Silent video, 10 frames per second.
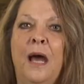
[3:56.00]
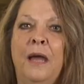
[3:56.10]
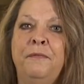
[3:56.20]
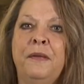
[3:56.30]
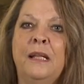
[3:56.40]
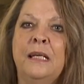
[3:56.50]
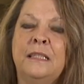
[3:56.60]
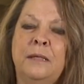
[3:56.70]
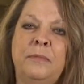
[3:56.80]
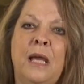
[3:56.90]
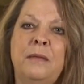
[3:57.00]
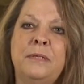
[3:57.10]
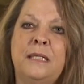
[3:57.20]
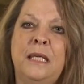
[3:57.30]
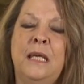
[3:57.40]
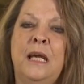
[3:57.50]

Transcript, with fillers: I feel like sometimes the,